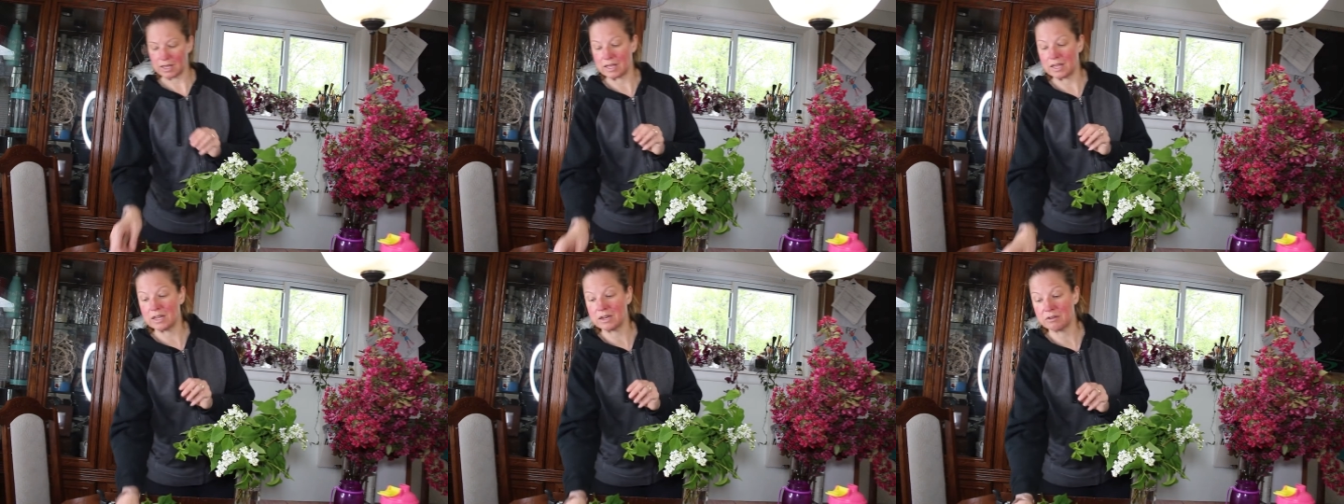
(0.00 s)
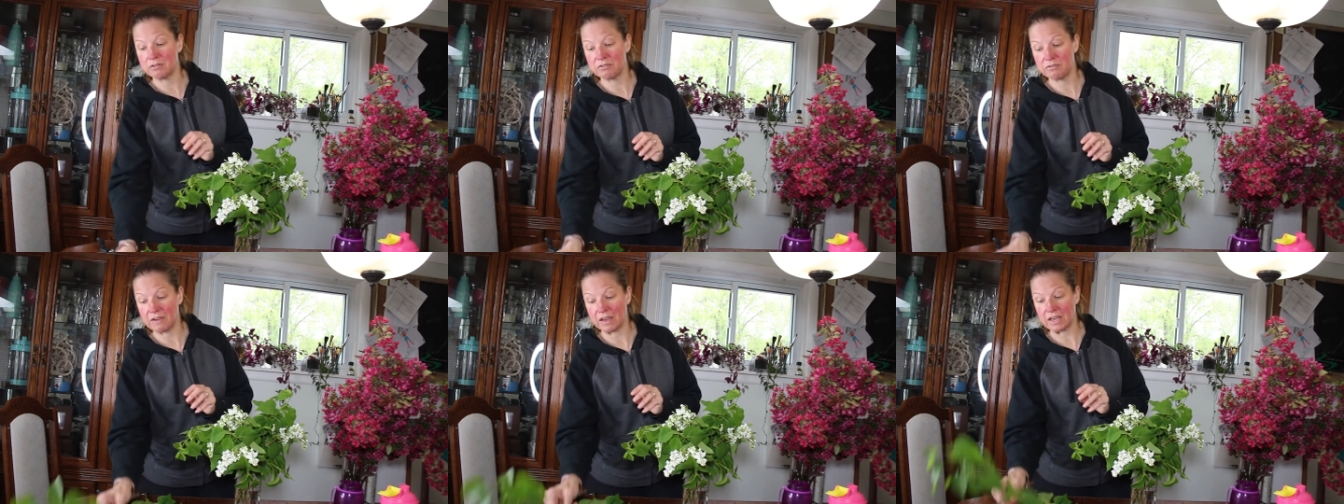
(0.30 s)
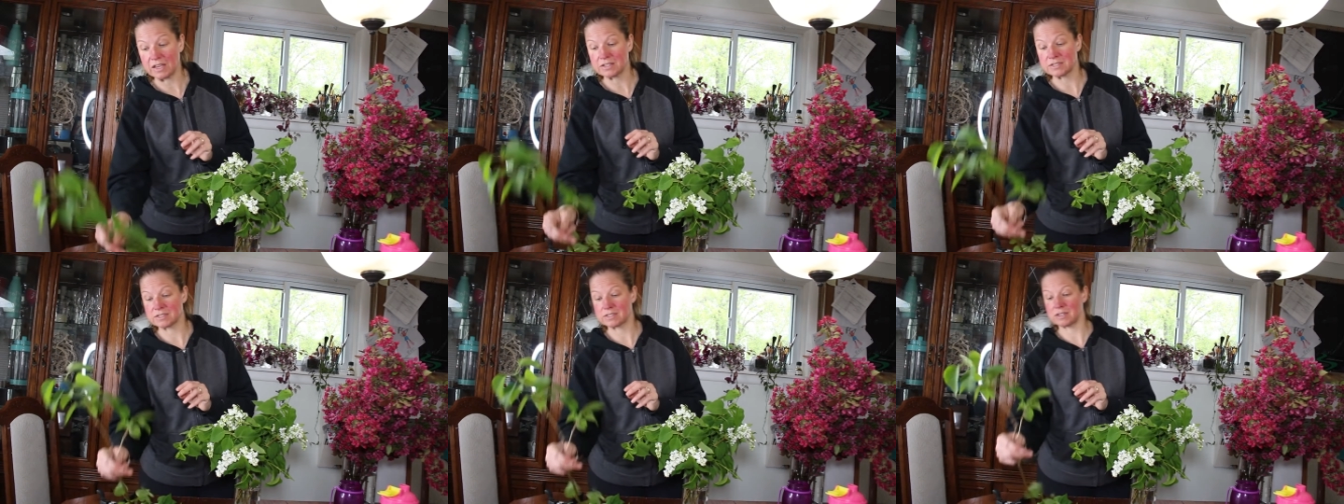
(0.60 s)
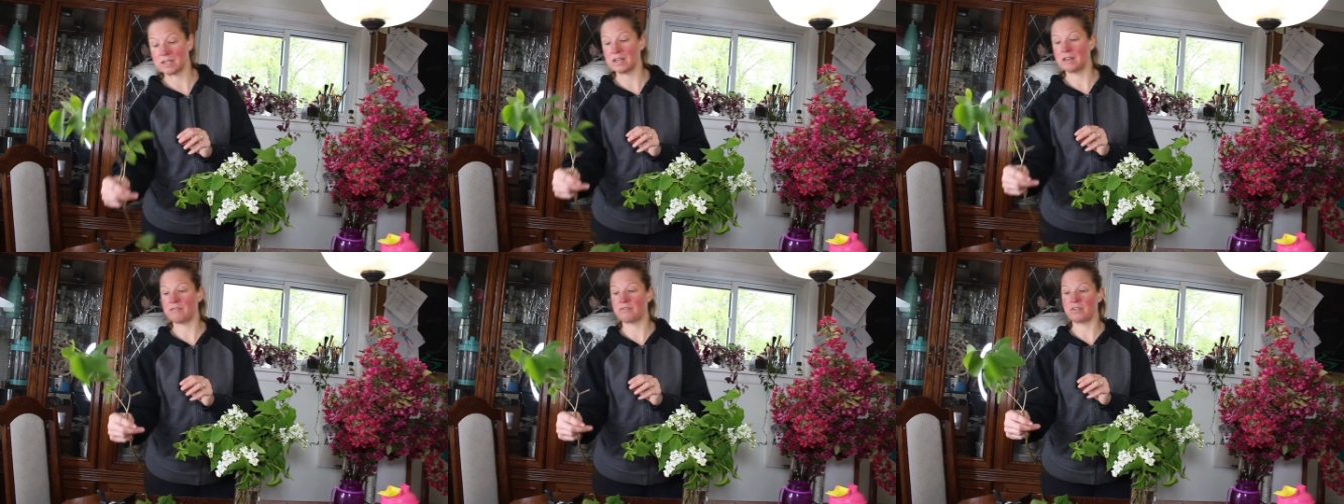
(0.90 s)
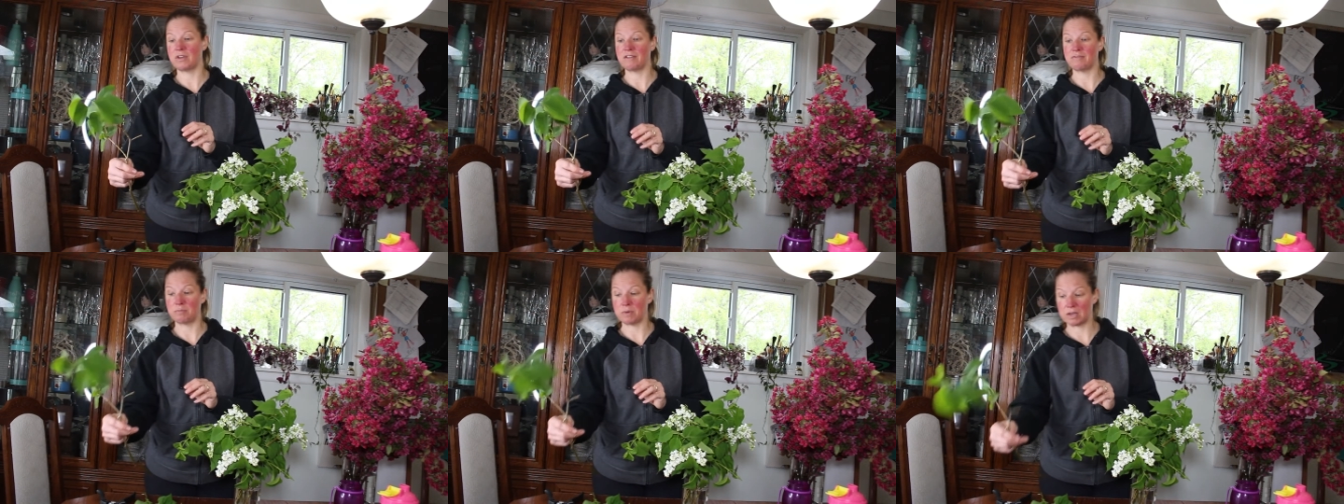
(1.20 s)
in a vase if
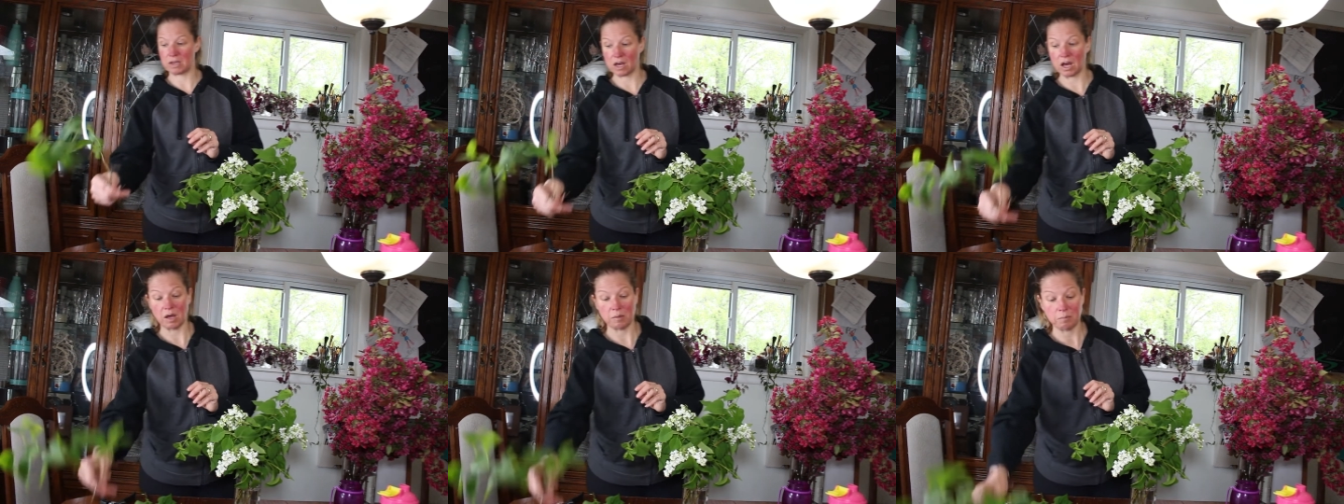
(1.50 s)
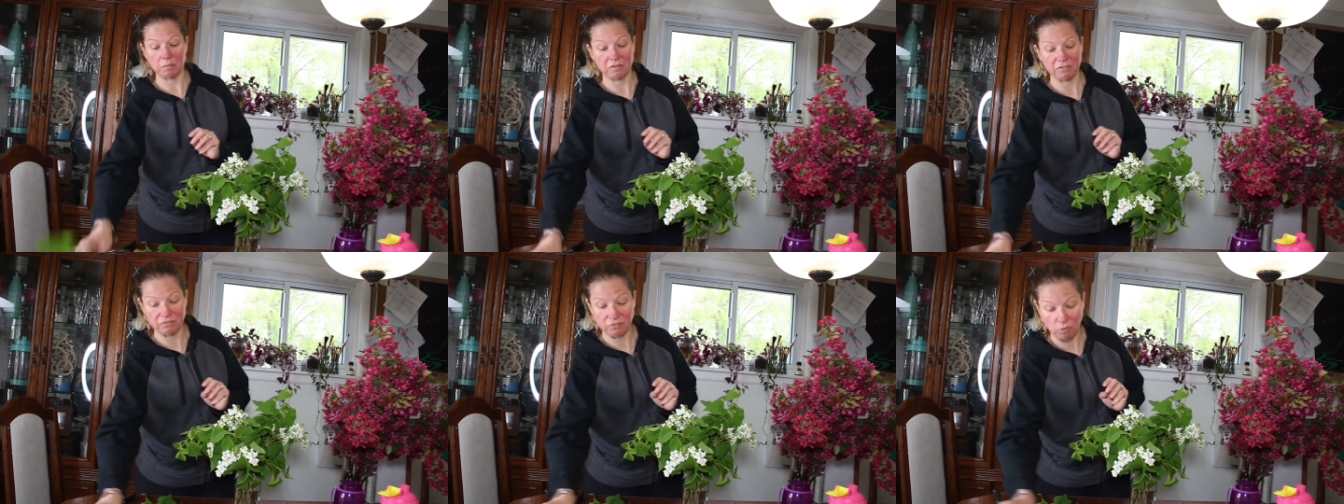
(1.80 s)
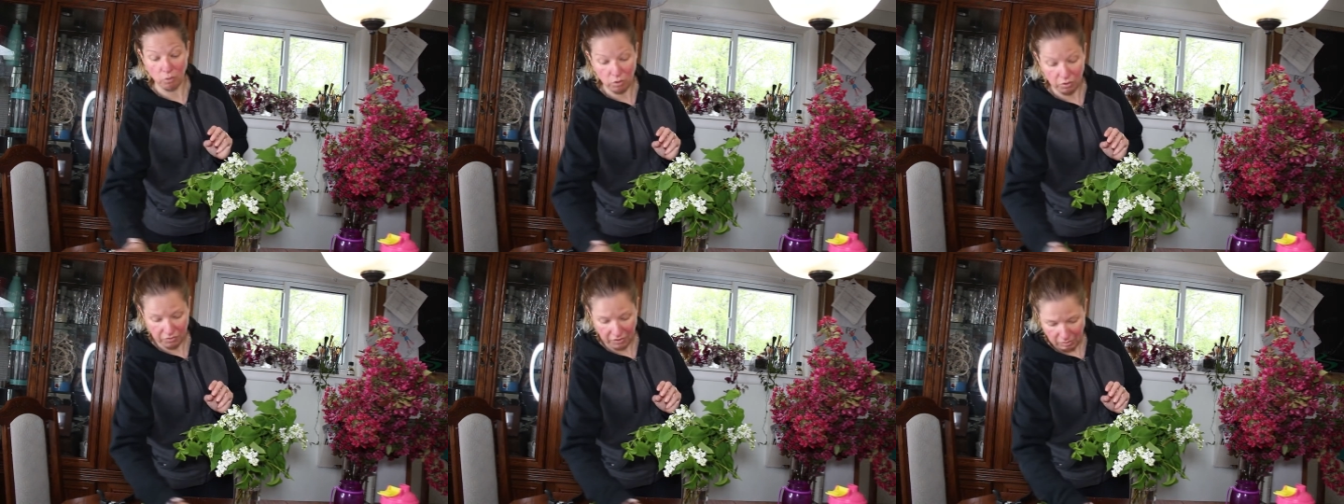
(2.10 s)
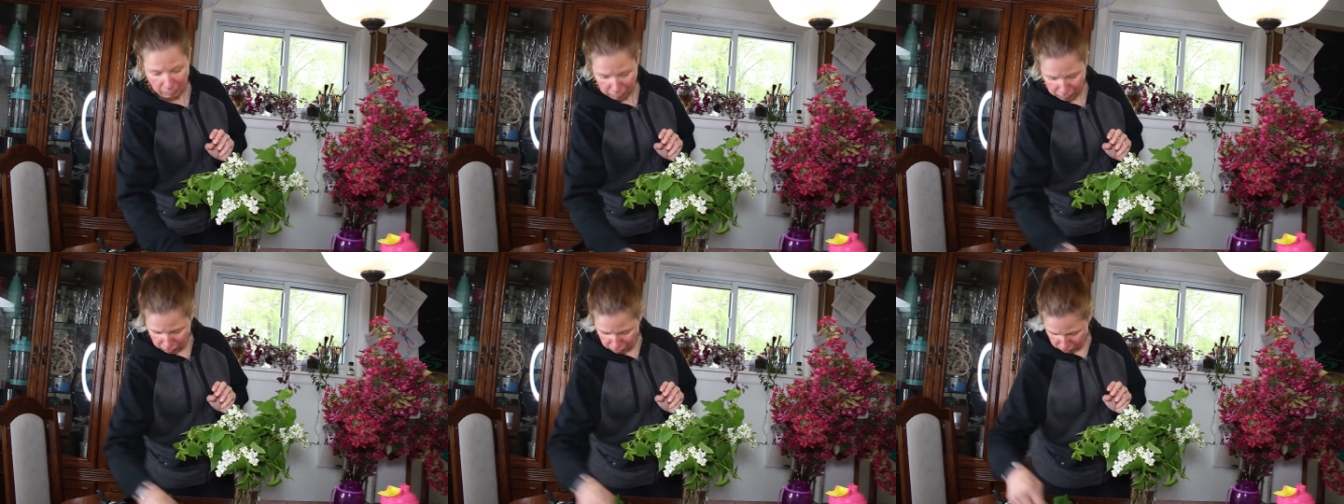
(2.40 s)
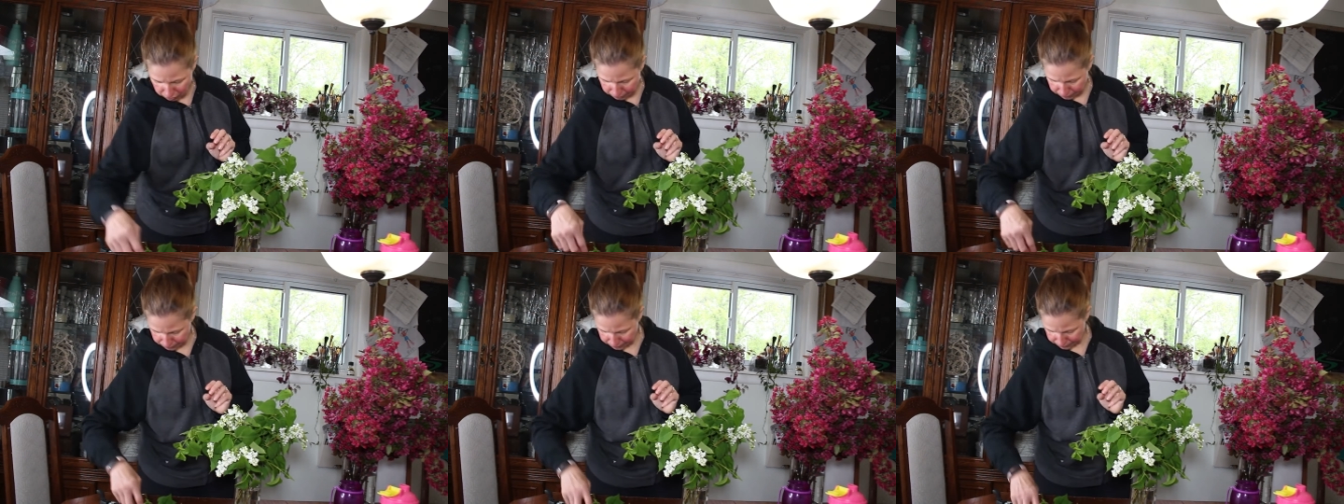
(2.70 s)
they've been cut before they bloom.